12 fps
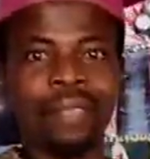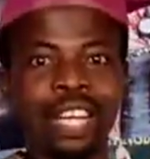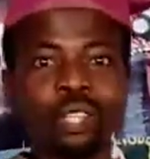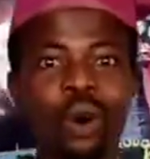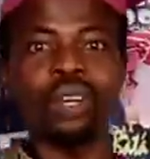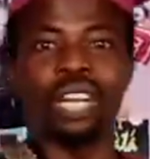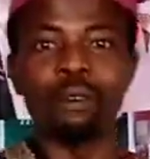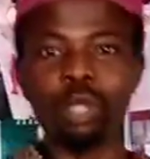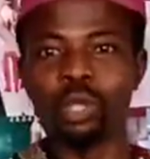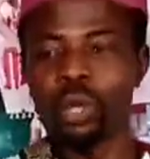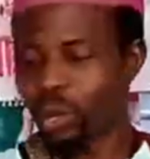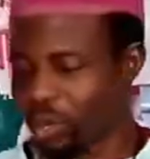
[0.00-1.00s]
So they
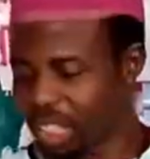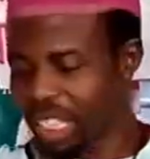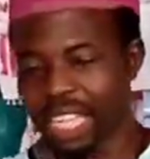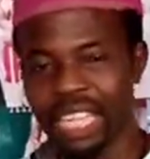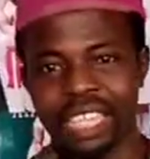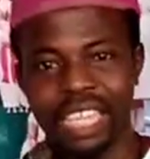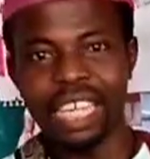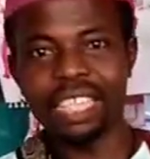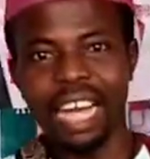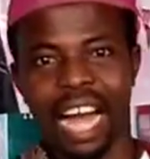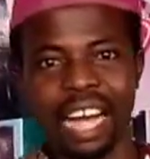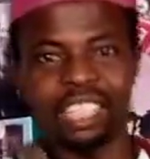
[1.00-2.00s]
will use
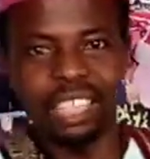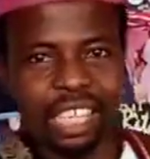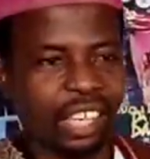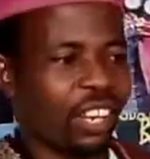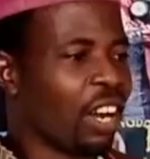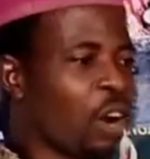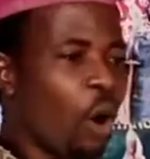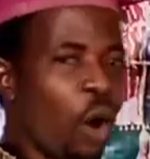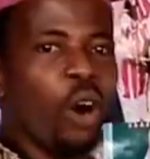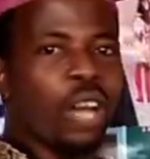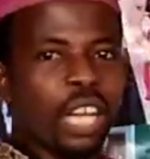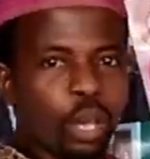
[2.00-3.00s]
this ayan
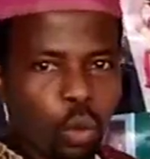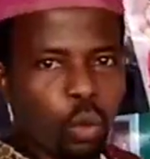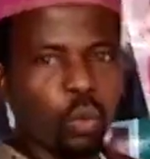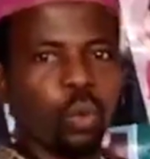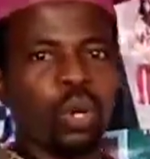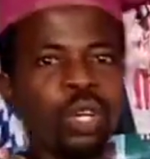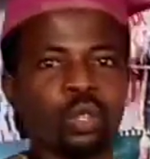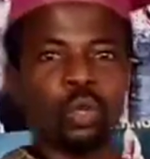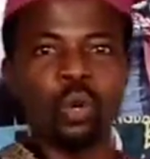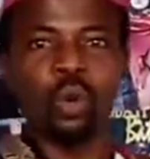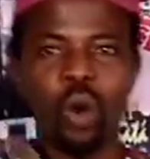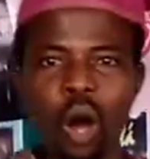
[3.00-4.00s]
or ilu
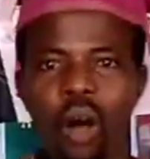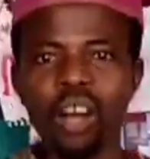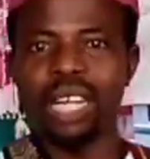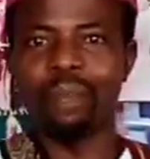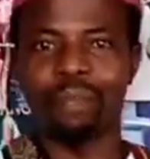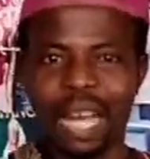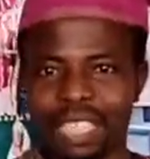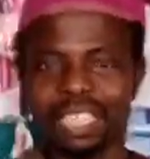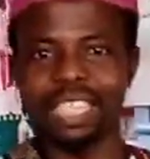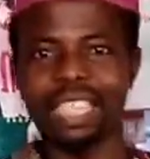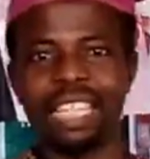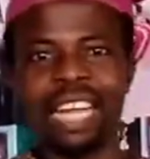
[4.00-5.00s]
to call the
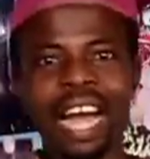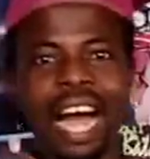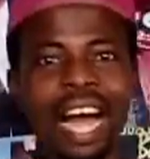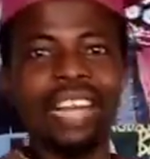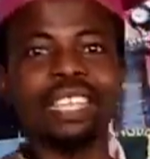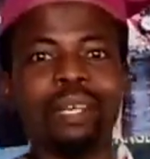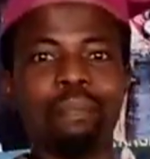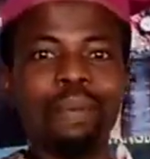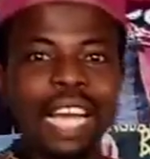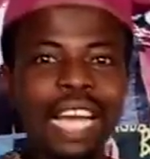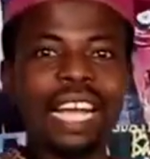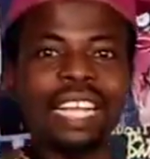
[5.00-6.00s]
person, and
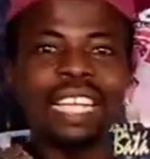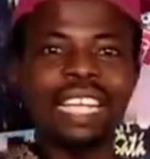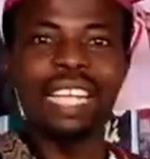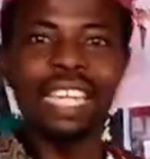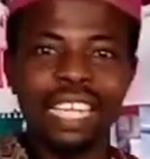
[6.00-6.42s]
being